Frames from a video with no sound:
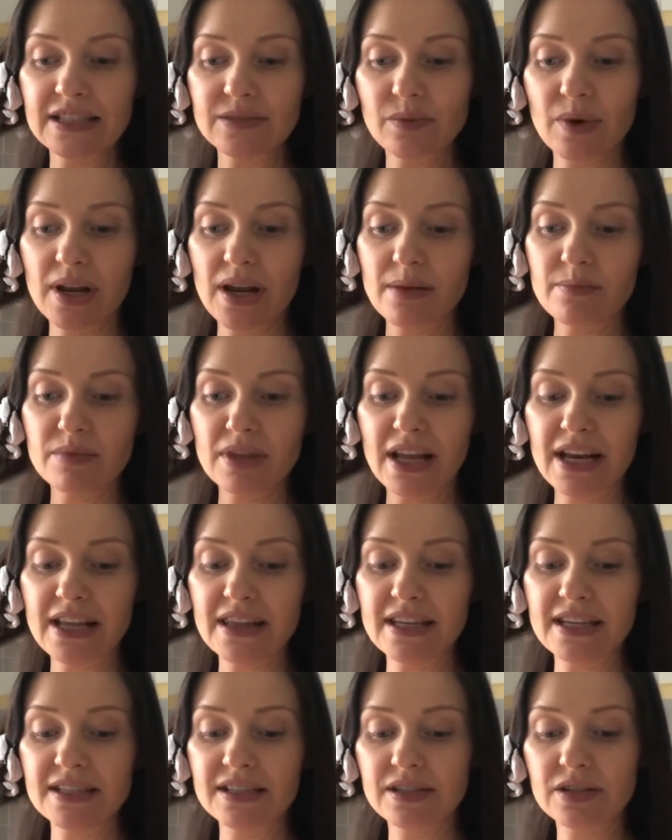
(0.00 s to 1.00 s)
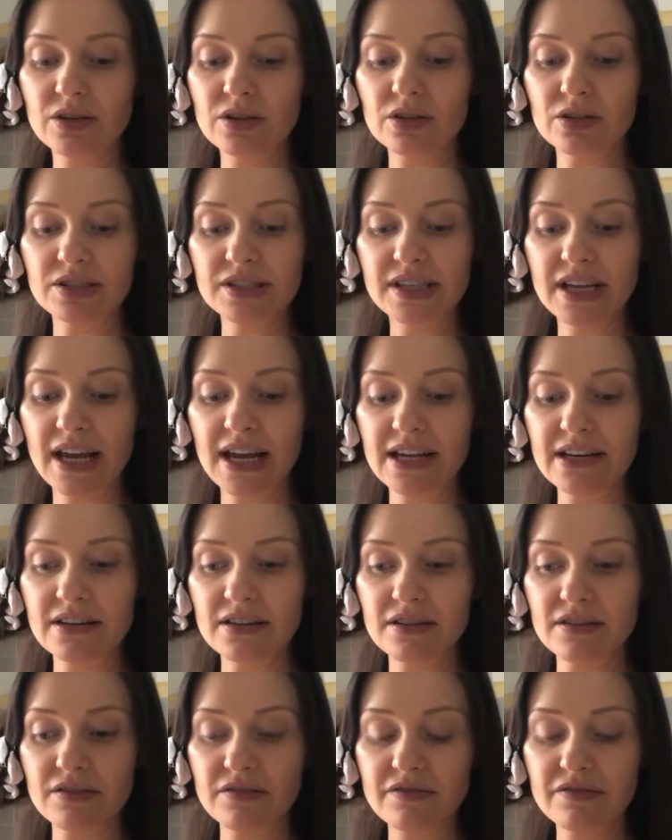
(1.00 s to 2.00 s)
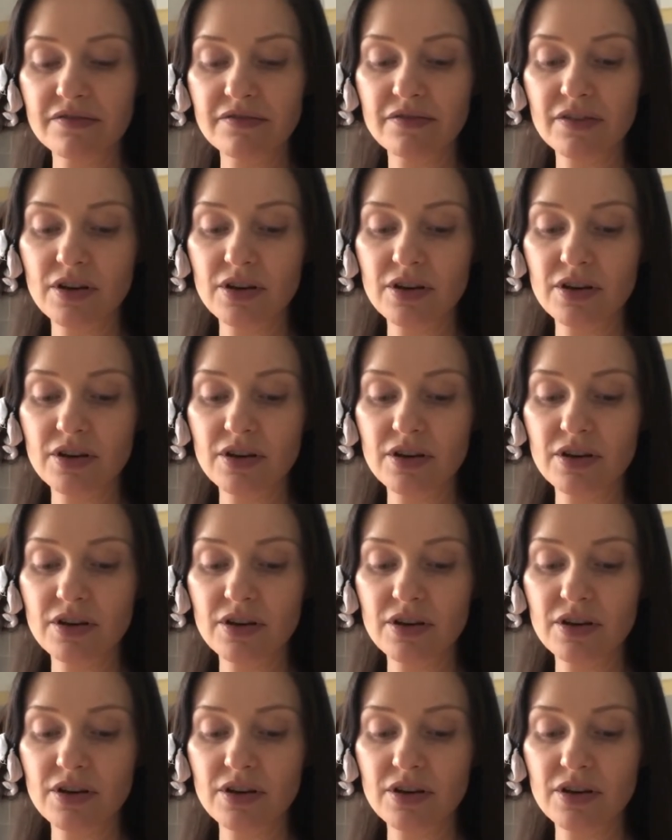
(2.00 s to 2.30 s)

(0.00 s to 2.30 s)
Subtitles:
is when I'm letting these curls kind of